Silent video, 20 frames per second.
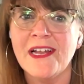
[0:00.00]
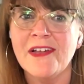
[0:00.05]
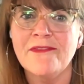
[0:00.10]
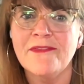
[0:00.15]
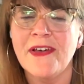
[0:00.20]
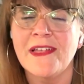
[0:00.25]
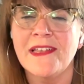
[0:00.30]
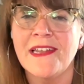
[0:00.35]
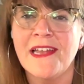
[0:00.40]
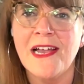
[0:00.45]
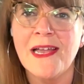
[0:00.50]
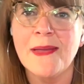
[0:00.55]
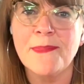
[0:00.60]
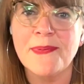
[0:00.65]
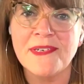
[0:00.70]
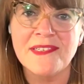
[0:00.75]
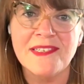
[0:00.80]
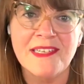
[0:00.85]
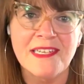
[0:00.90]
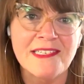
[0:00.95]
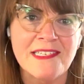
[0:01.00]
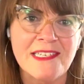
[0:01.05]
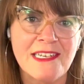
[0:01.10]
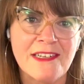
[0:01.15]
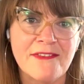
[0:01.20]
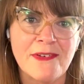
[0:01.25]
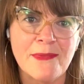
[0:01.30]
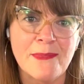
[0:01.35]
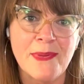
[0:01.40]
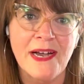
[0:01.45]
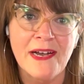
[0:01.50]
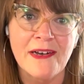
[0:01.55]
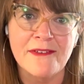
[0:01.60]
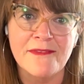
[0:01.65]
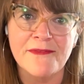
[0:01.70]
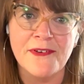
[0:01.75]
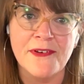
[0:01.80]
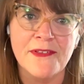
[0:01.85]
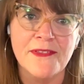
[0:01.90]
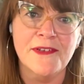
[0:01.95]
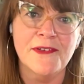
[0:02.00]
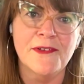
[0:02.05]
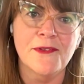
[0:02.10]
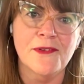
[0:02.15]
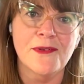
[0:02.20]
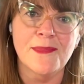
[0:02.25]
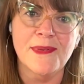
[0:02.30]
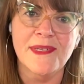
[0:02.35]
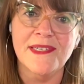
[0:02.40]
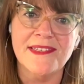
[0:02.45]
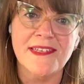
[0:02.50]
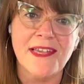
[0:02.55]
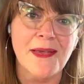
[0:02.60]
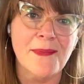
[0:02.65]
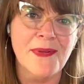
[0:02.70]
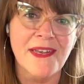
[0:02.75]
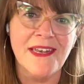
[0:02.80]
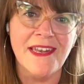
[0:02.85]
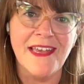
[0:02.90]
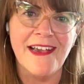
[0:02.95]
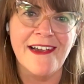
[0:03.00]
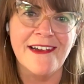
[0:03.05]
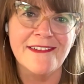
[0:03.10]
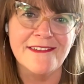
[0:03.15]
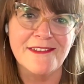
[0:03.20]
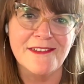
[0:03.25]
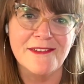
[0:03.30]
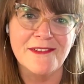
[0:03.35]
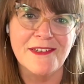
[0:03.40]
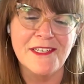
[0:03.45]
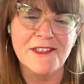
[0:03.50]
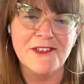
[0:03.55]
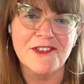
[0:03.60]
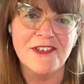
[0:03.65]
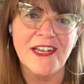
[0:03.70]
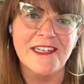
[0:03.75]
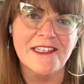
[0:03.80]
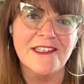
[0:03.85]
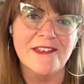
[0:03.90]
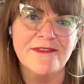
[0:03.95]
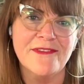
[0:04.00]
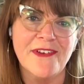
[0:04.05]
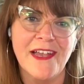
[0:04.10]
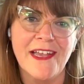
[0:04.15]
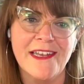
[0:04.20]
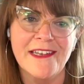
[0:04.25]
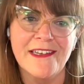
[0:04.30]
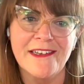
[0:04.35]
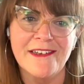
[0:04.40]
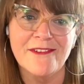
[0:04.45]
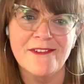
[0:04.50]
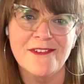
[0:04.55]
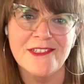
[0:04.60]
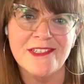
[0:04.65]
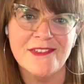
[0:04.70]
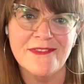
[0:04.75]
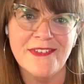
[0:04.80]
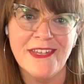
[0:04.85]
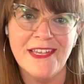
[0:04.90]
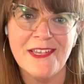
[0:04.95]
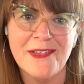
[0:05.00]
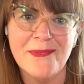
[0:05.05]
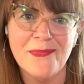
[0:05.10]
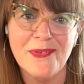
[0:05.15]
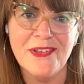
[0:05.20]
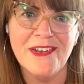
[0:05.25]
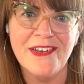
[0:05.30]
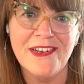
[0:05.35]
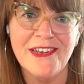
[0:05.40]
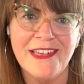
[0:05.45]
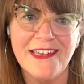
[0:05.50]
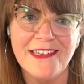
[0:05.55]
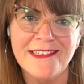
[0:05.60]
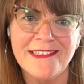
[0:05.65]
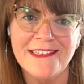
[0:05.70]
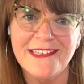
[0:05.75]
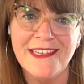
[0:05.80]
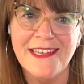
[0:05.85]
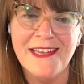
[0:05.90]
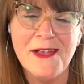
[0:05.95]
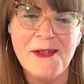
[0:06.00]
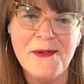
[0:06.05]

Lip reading: I felt hypersensitive about for the newbies coming out and trying to find and cultivate community and